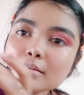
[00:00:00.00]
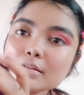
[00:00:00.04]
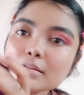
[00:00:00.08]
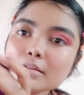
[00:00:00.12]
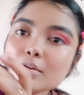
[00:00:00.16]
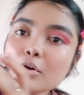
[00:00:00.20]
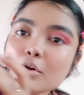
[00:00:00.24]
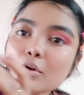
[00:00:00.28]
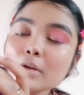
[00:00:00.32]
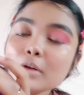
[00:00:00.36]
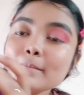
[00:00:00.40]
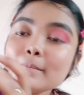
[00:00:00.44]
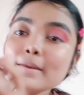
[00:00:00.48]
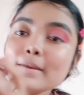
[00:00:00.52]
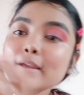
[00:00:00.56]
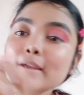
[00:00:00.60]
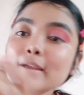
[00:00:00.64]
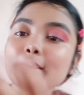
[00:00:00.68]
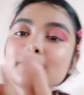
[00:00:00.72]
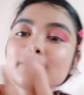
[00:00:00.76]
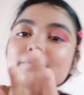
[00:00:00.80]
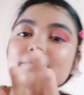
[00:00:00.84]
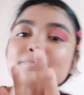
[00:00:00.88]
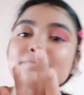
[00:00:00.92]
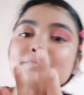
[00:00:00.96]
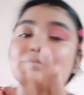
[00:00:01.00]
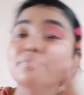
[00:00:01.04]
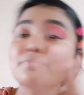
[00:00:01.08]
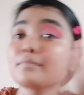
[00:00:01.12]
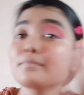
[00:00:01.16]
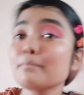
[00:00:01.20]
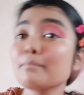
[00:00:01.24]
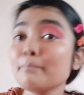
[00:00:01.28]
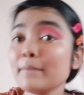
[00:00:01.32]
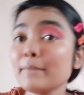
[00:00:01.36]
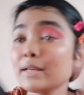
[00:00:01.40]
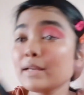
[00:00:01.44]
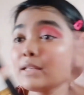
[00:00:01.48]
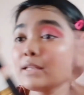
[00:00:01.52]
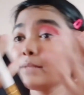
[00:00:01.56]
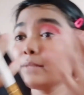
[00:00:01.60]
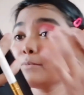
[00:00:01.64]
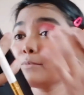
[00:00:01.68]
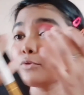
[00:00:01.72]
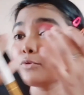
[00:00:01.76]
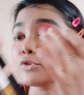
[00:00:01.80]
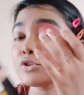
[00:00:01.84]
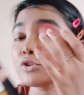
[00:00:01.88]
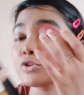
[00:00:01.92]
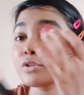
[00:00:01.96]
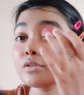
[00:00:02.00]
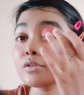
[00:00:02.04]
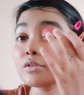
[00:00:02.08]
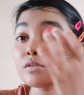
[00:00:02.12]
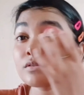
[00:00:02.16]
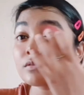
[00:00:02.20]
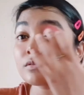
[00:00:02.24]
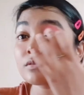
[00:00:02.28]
on my middle portion.